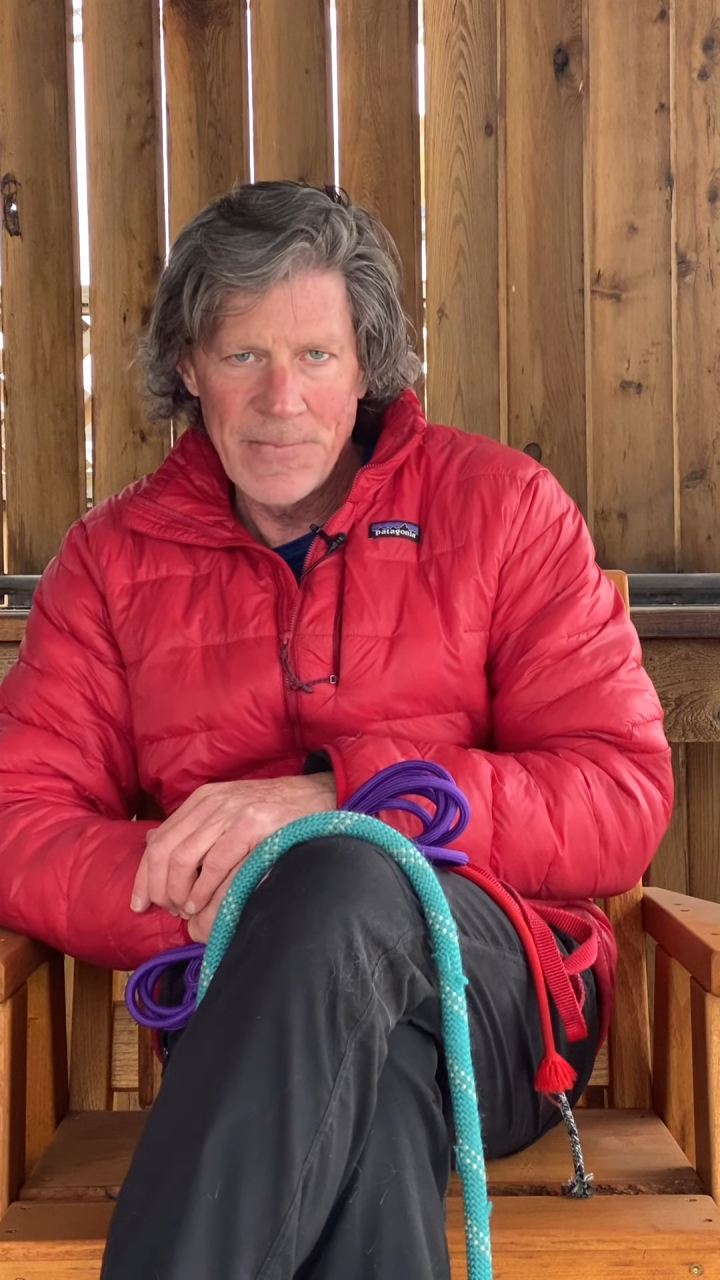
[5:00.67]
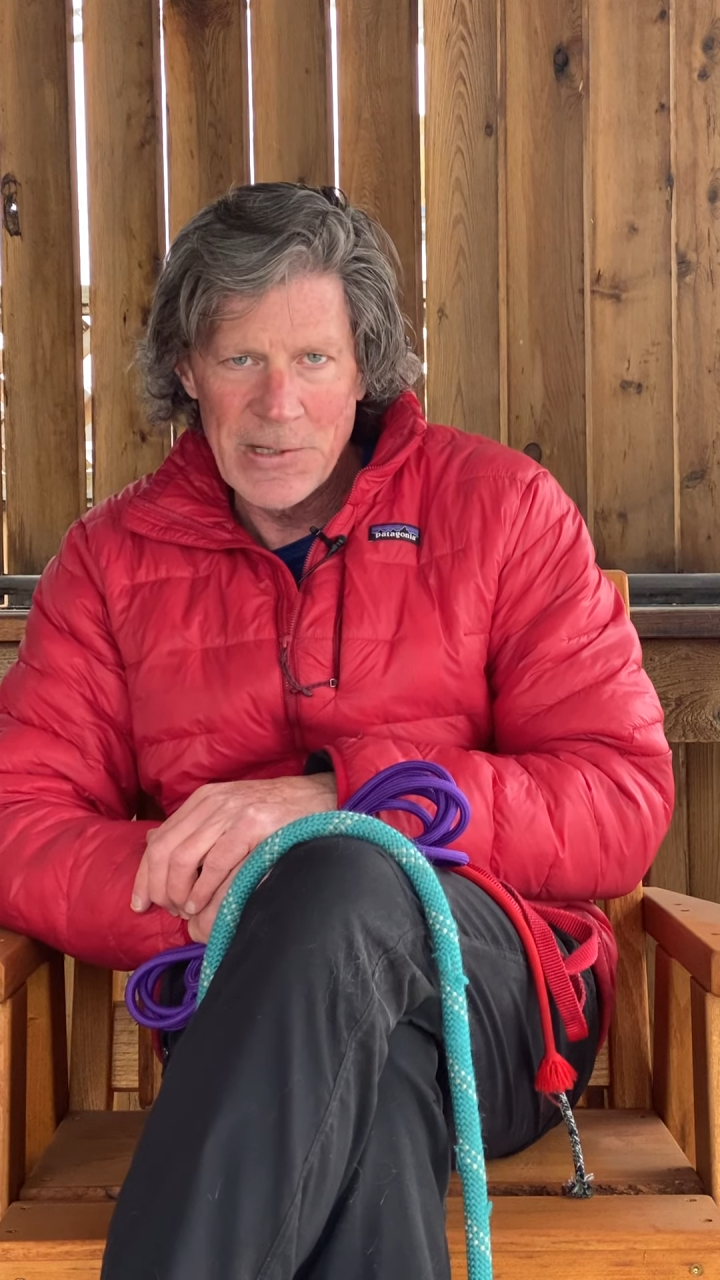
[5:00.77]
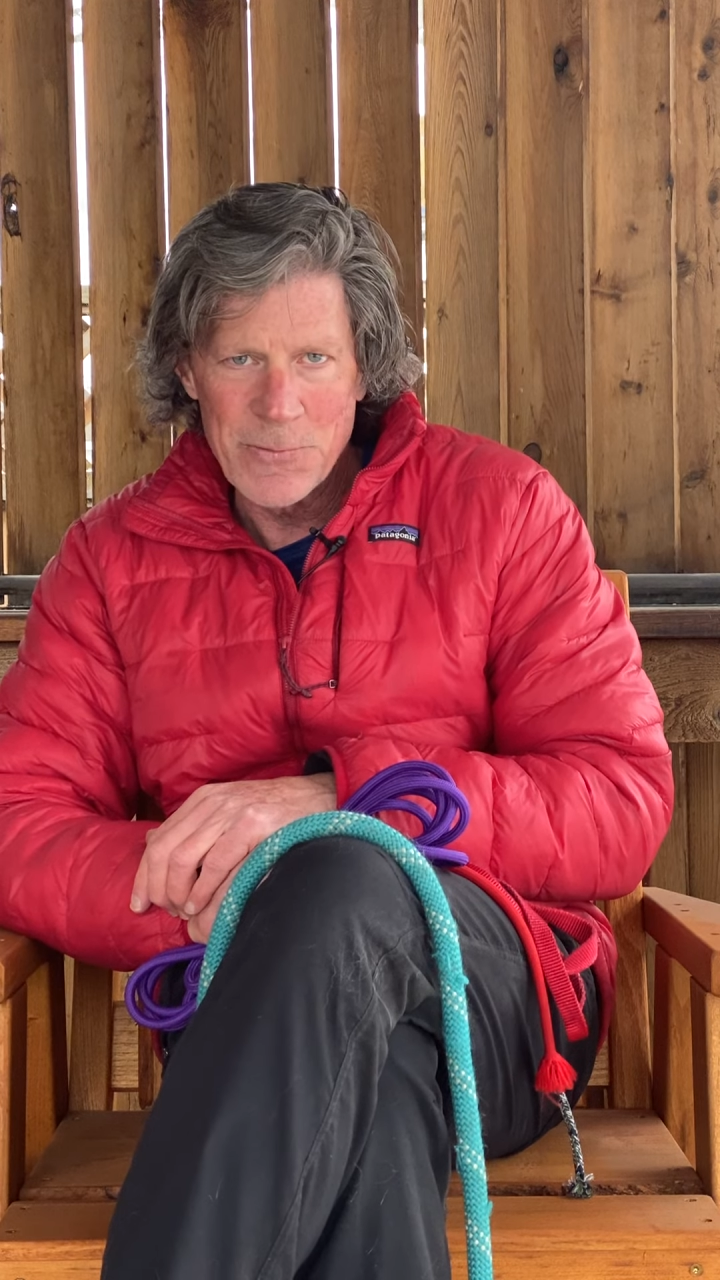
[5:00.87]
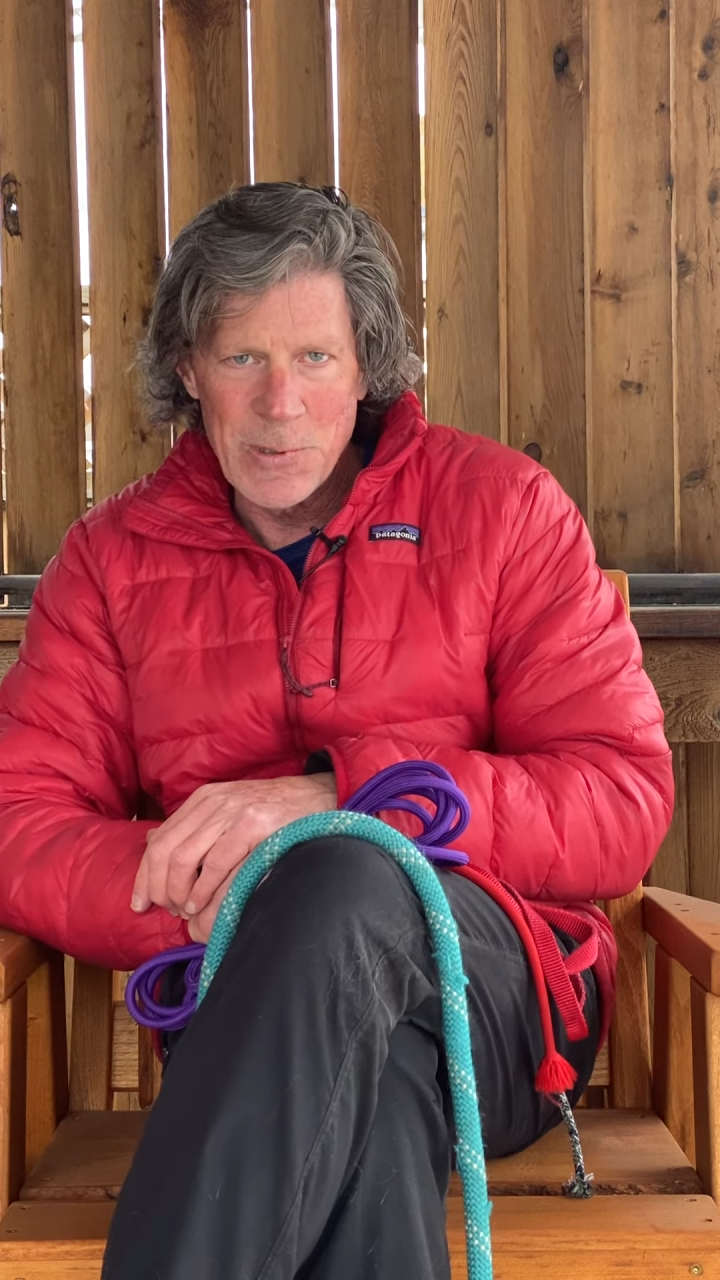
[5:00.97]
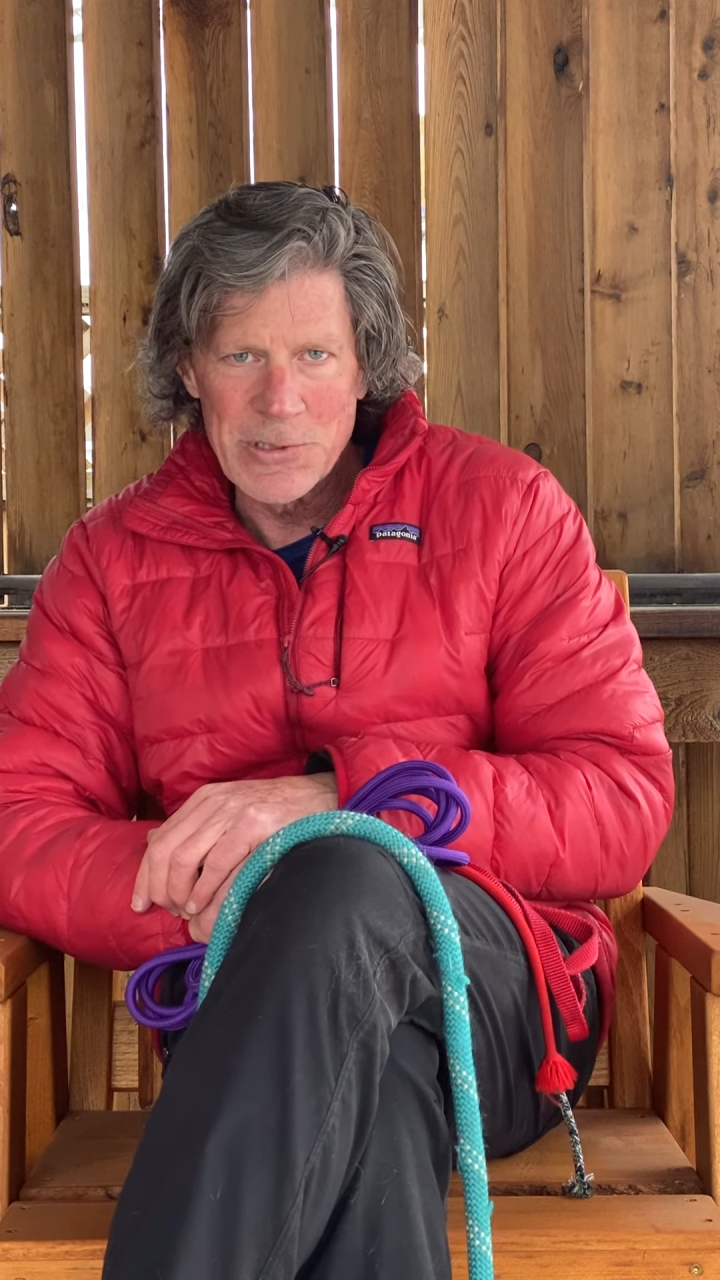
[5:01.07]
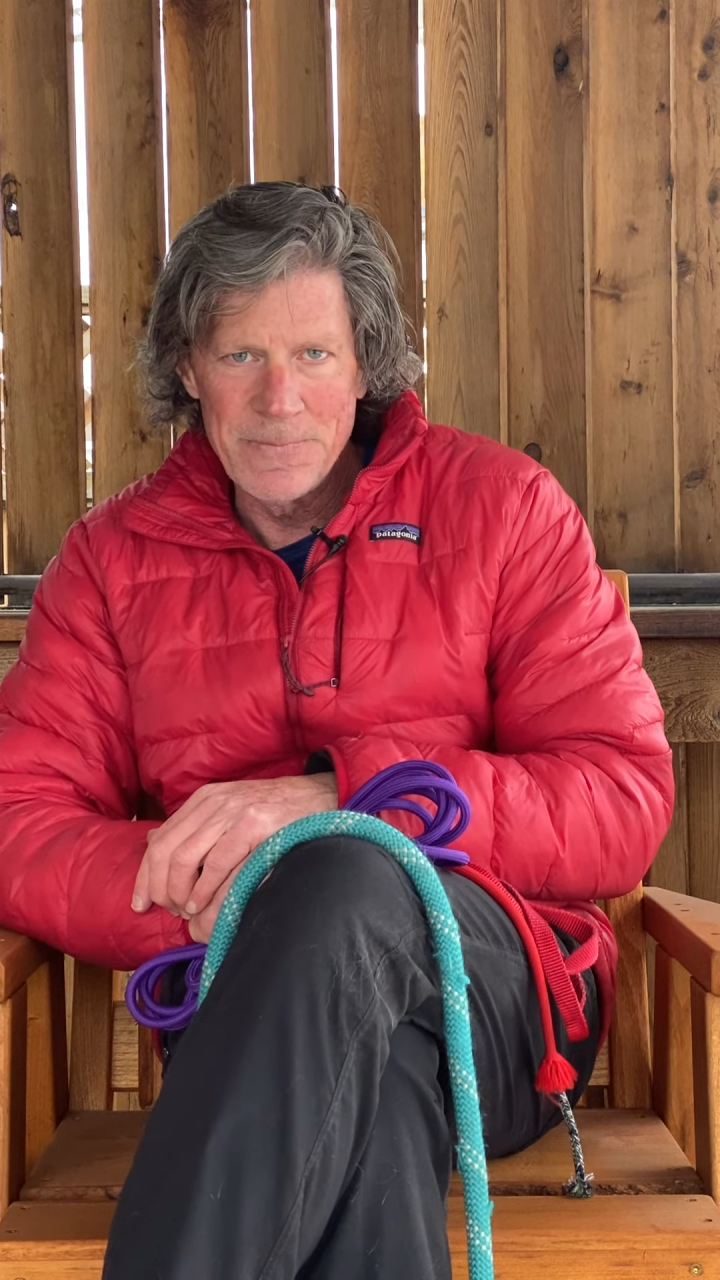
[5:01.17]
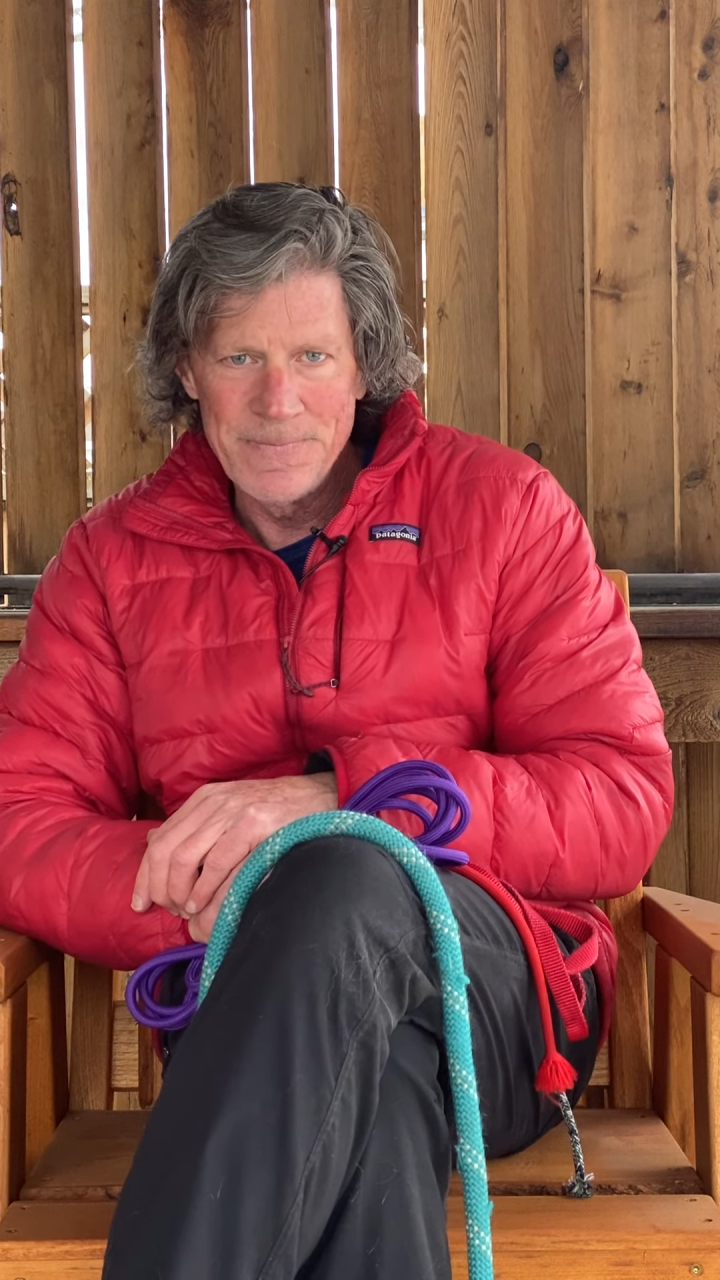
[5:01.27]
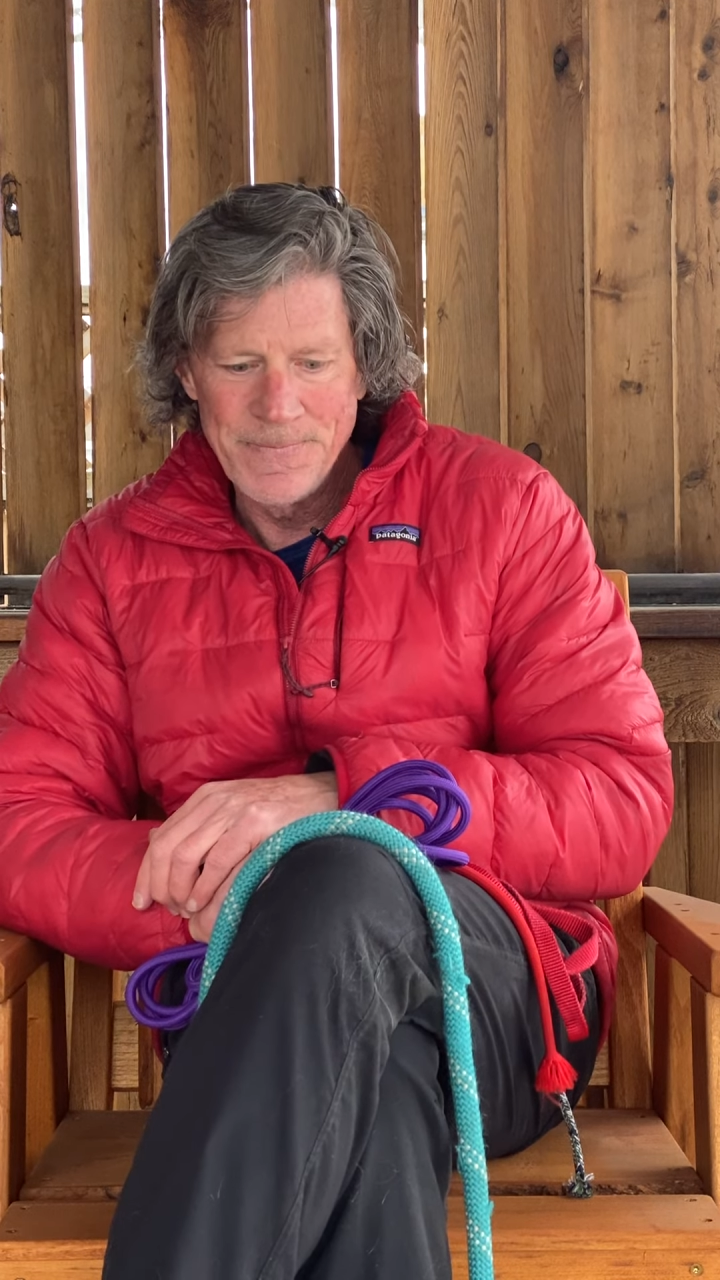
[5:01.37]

Thanks for watching.